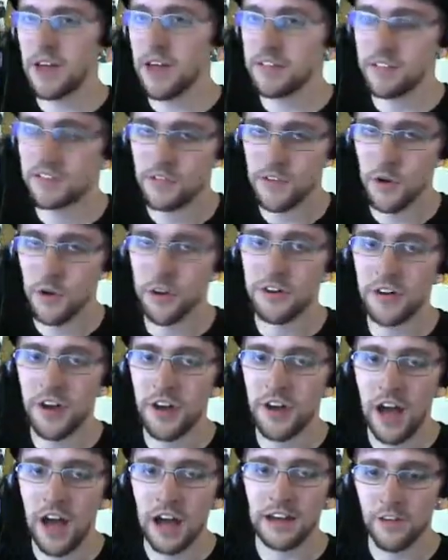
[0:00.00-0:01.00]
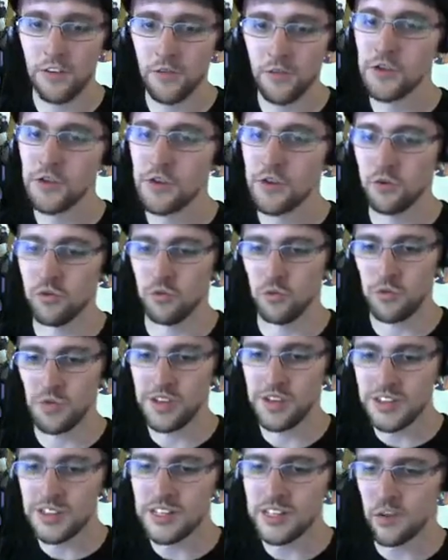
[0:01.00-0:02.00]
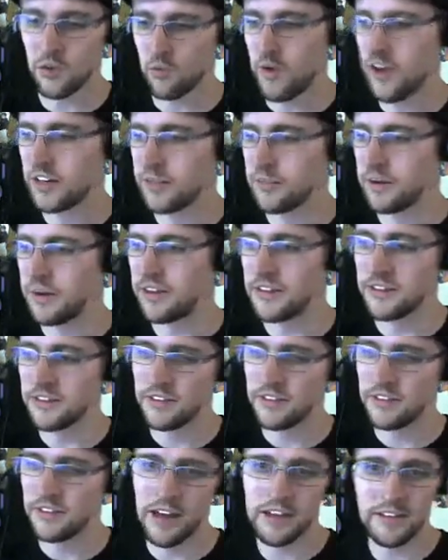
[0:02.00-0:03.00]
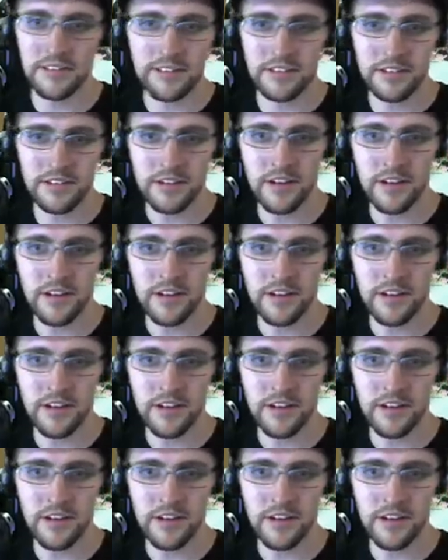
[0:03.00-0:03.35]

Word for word: If you're not careful, you can really get wrecked by these guys.